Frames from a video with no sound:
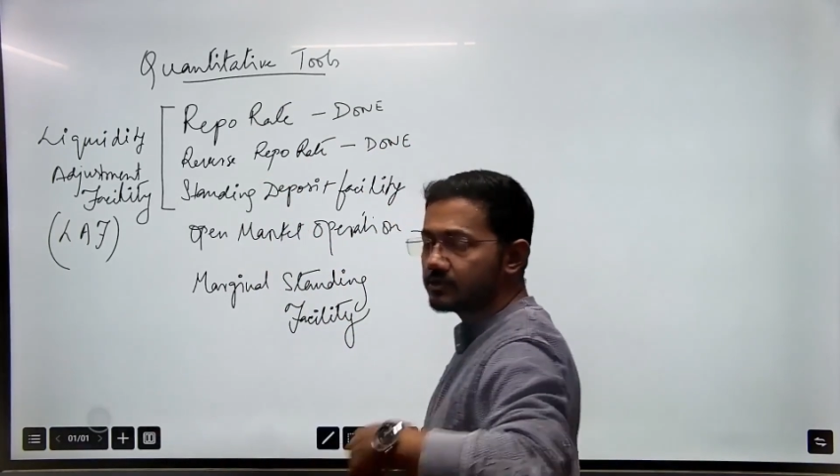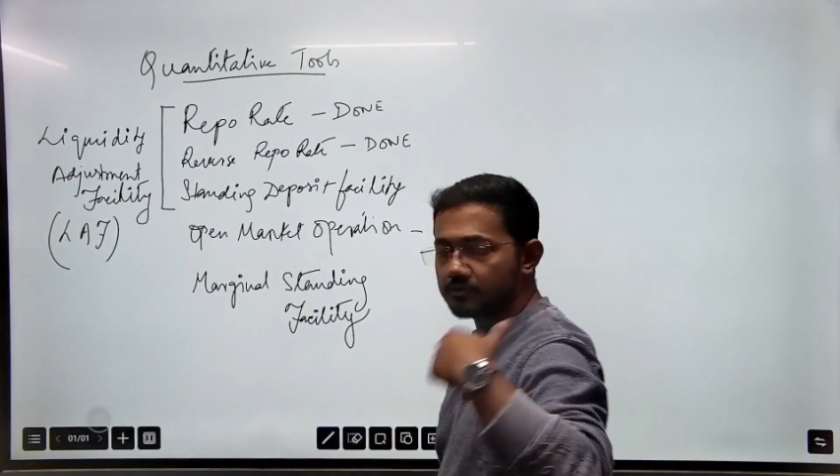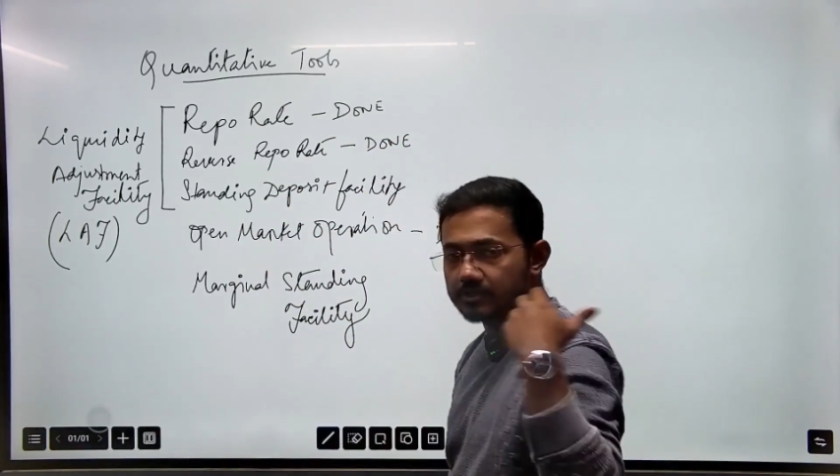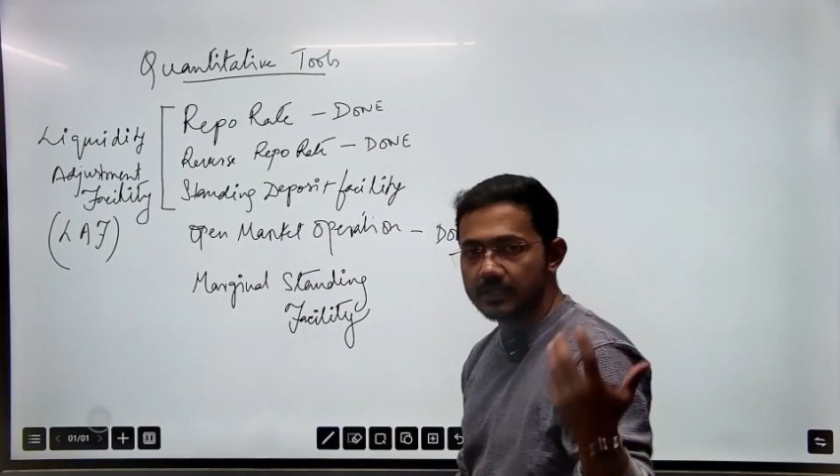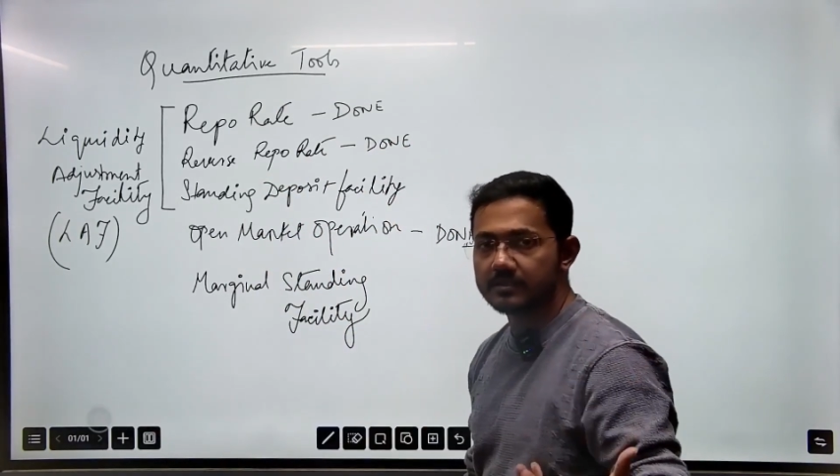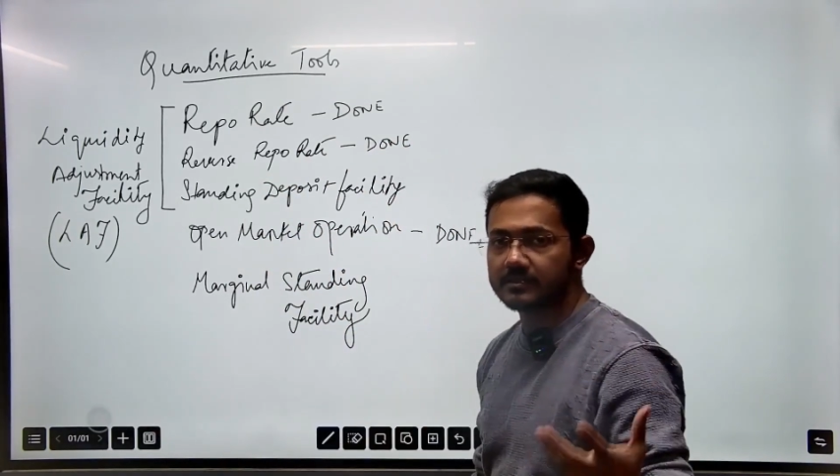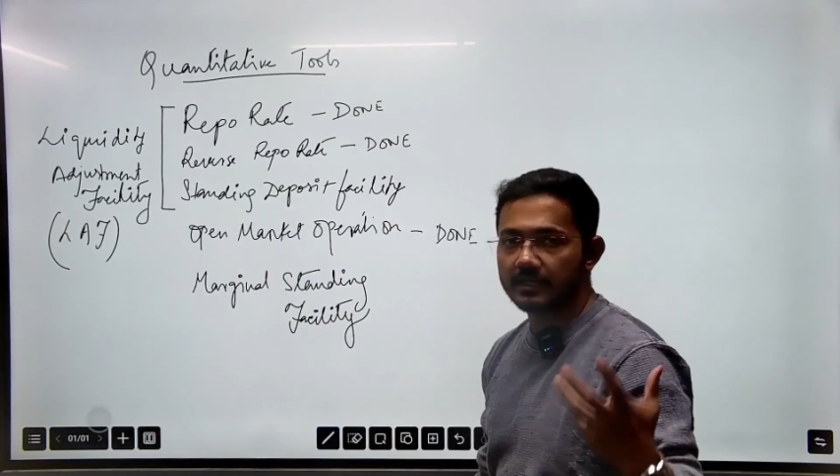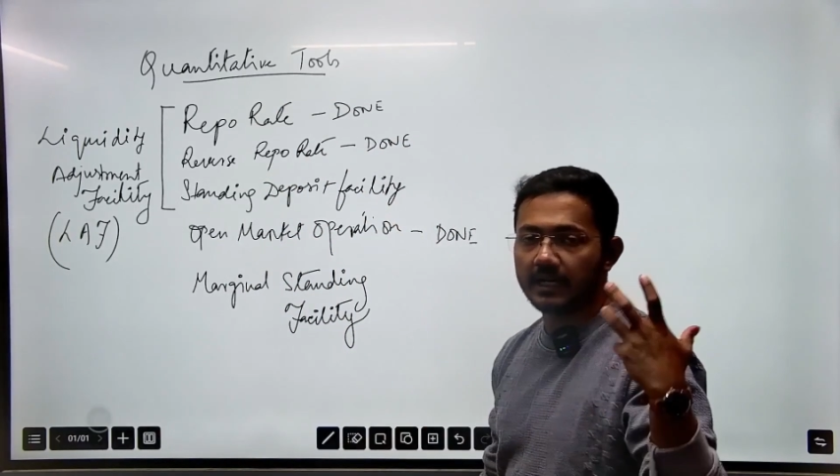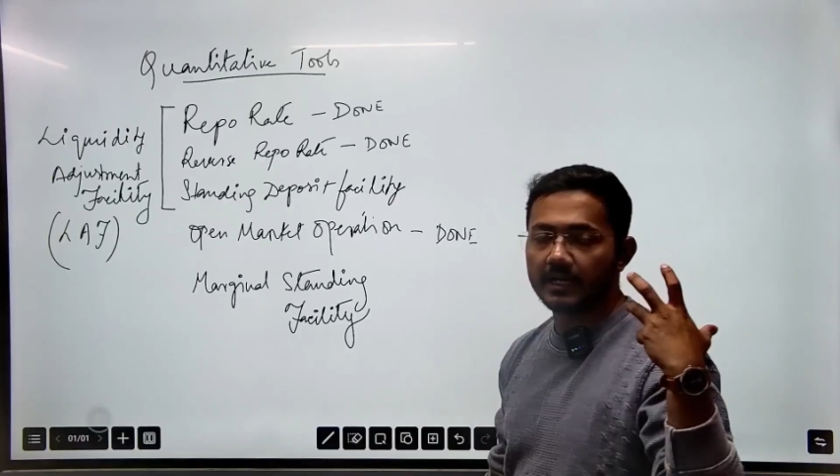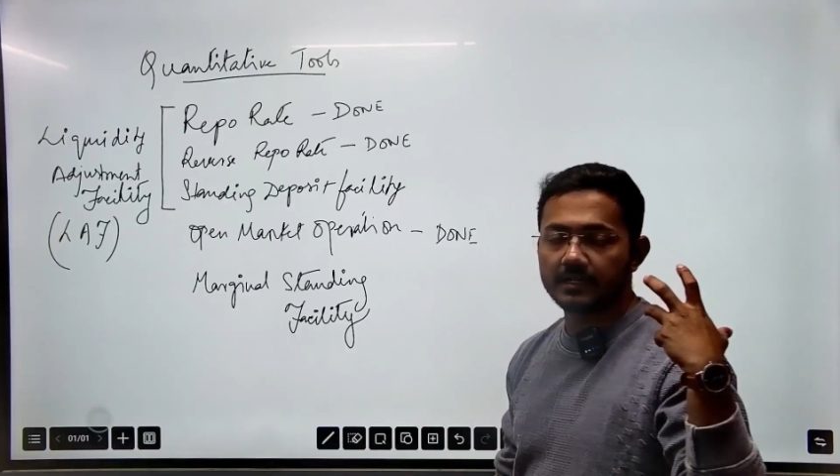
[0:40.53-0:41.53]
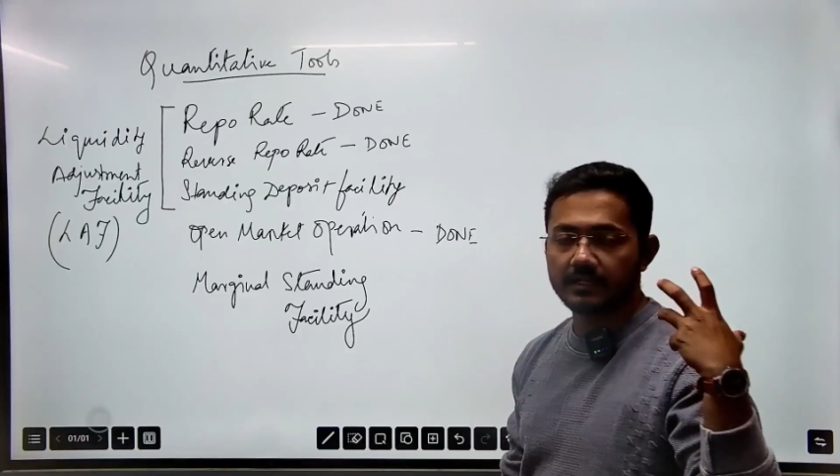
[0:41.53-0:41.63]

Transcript: So just a